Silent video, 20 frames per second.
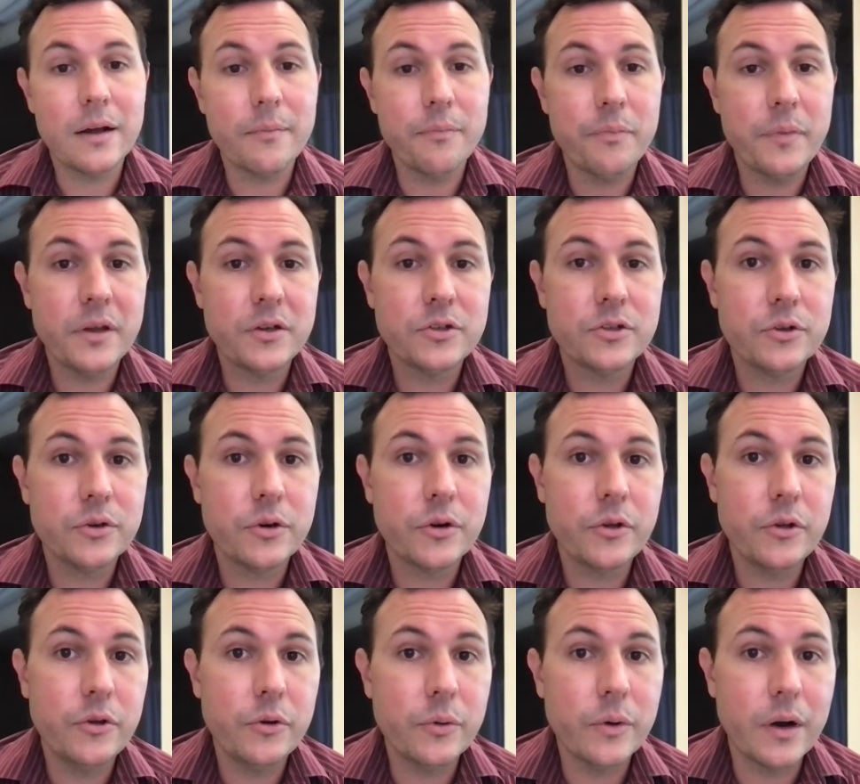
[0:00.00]
Make sure
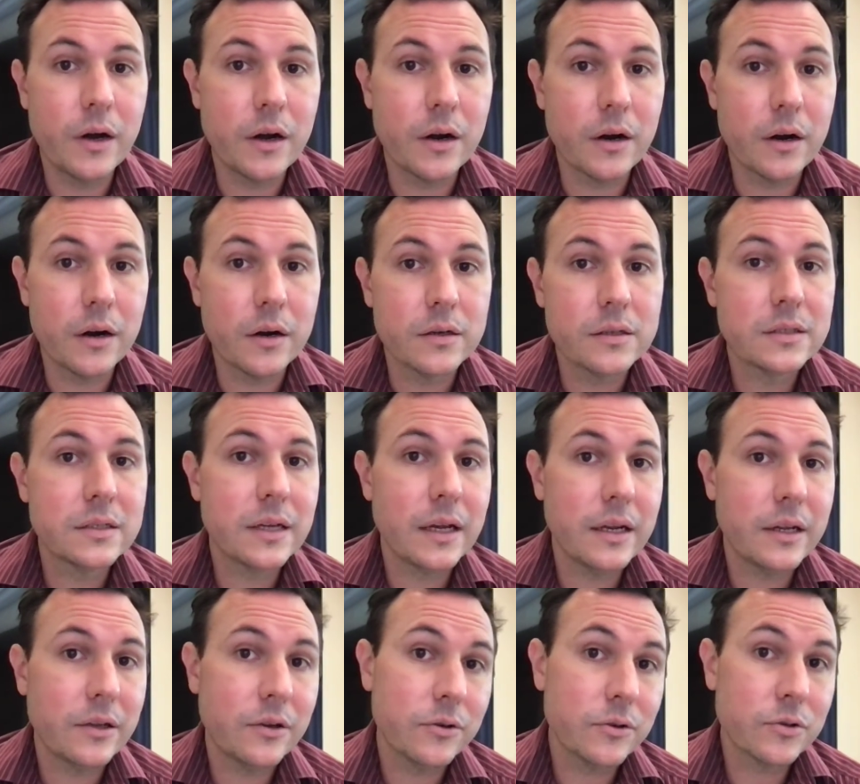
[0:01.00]
you are
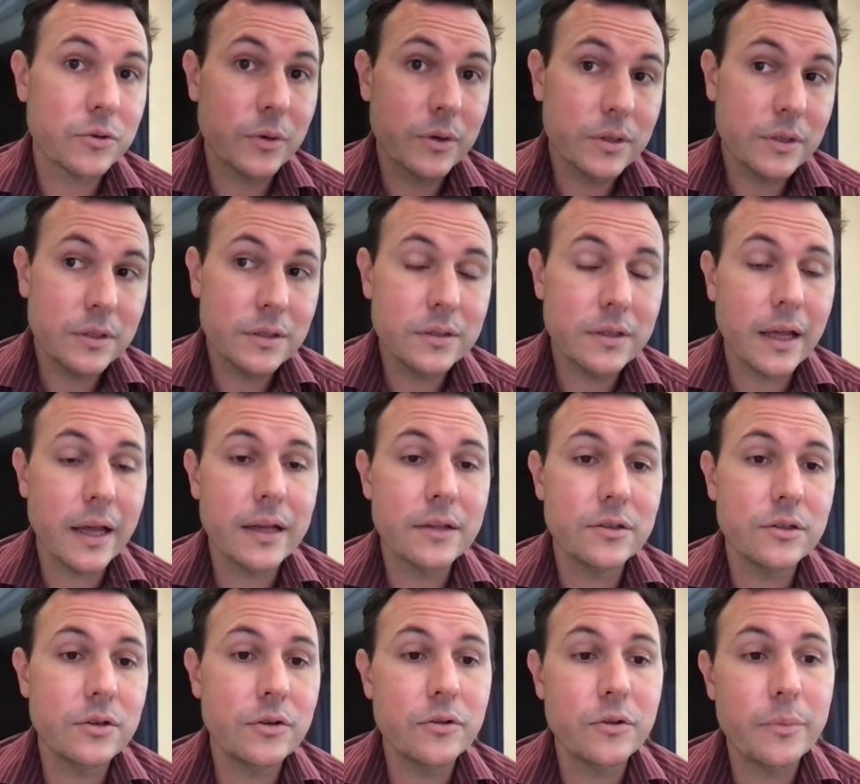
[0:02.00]
citing your sources as
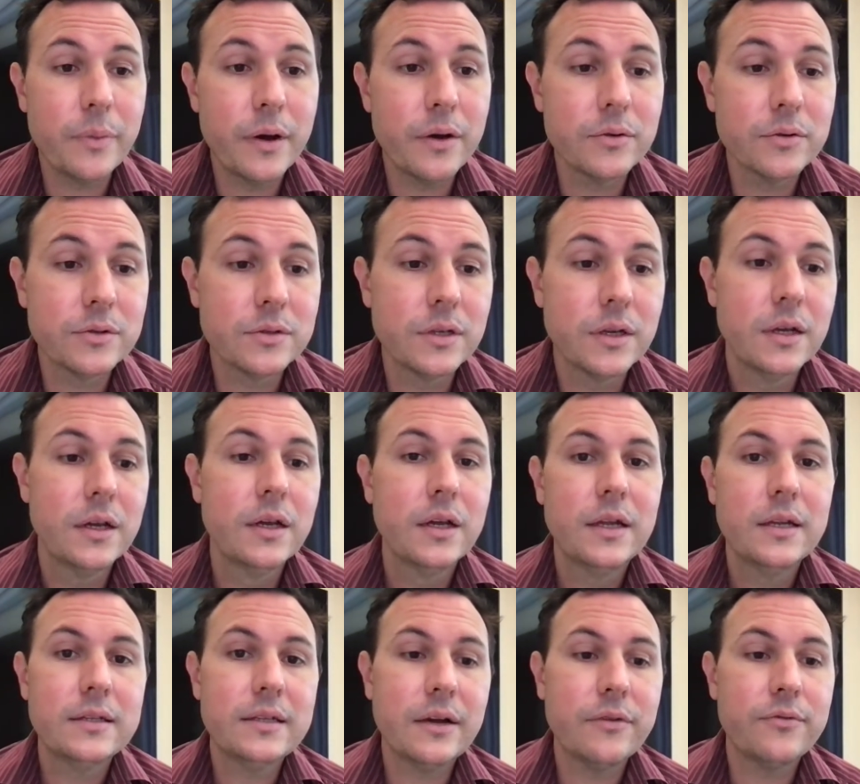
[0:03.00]
you do the post.
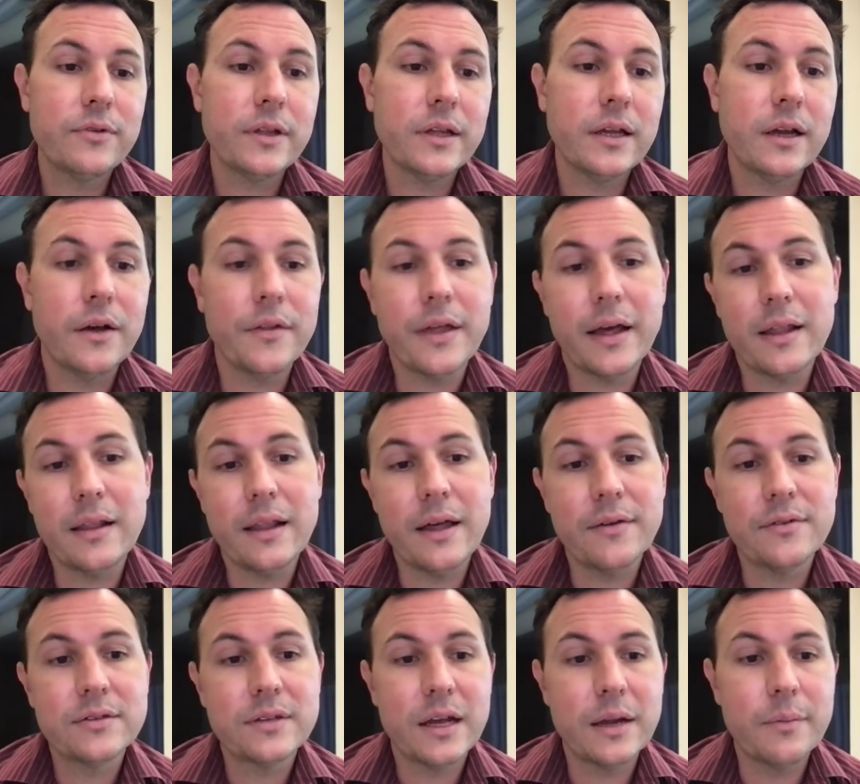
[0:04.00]
Definitely on that
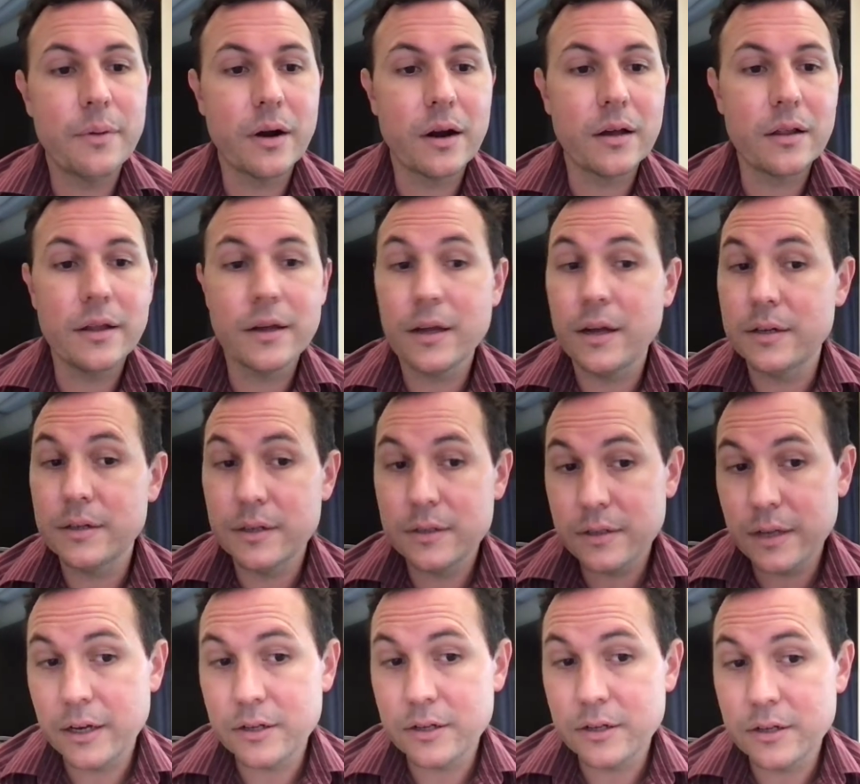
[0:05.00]
left sidebar, click on
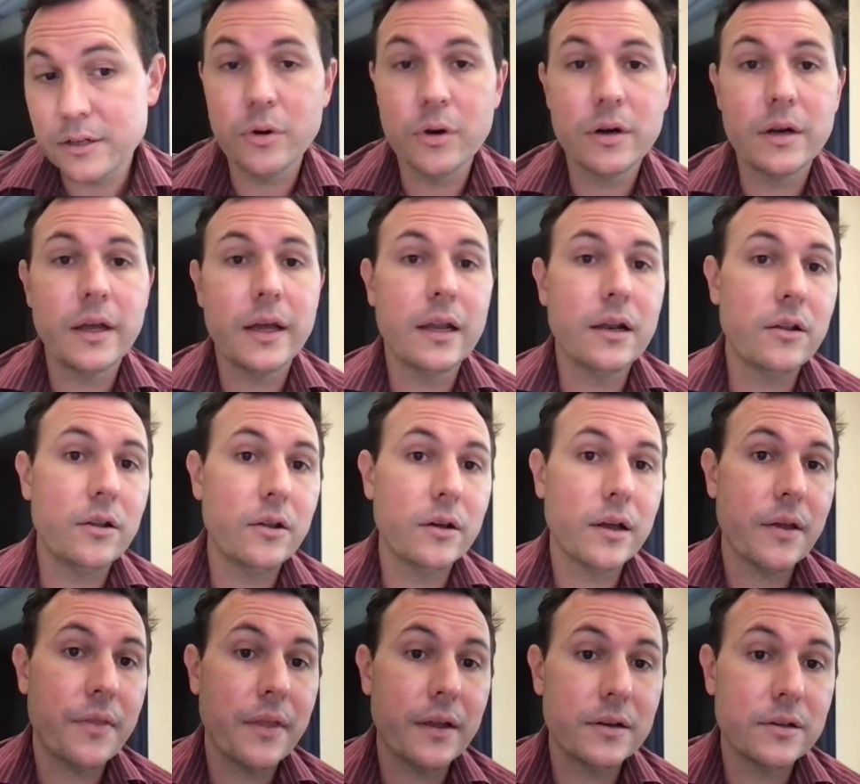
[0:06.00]
discussion board and look
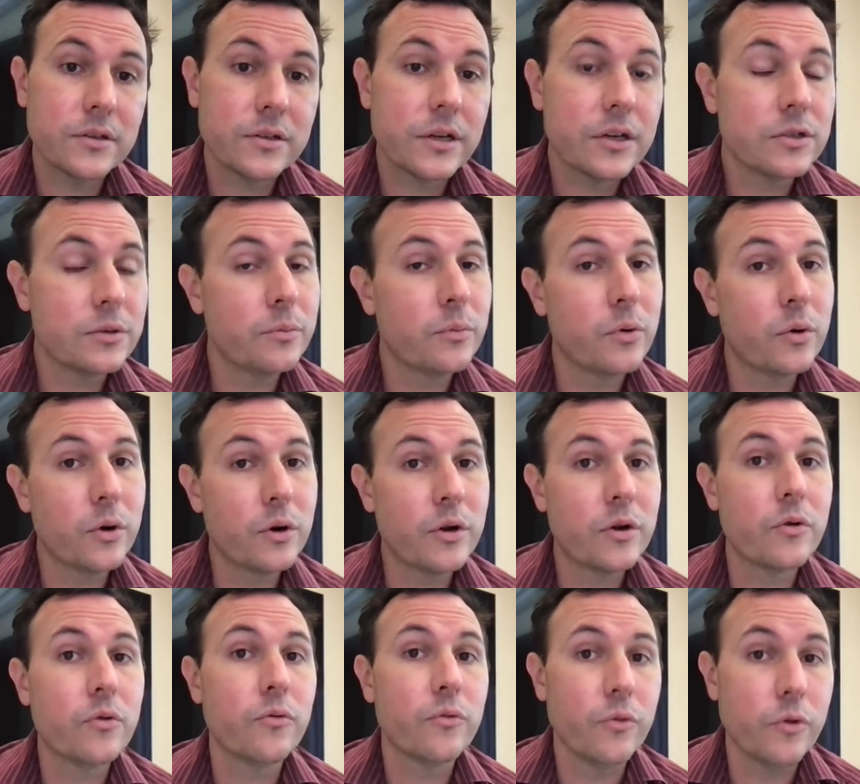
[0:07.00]
at that discussion board
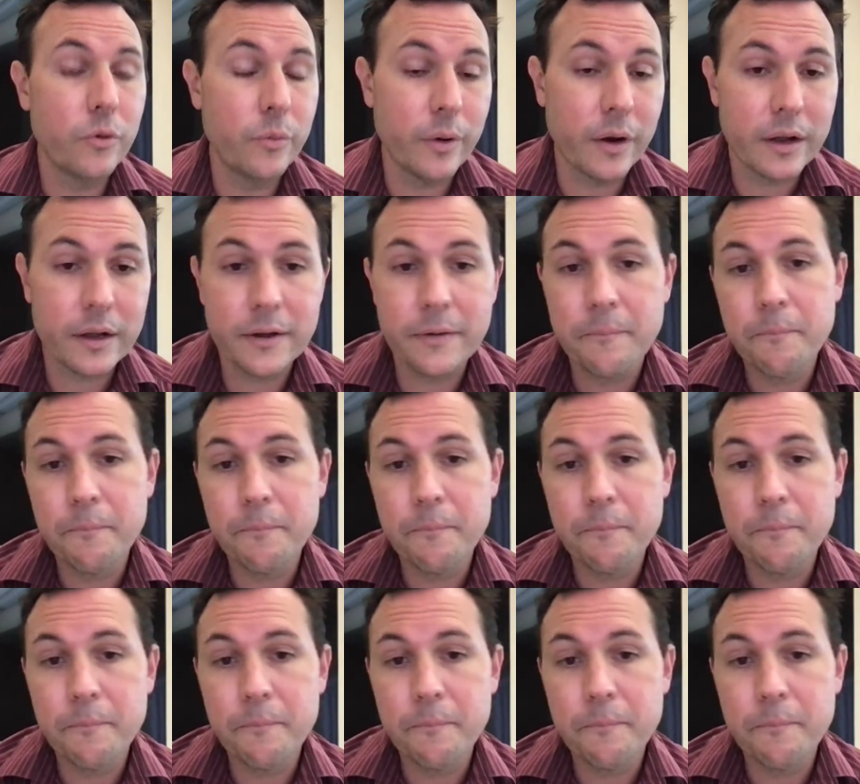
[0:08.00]
rubric,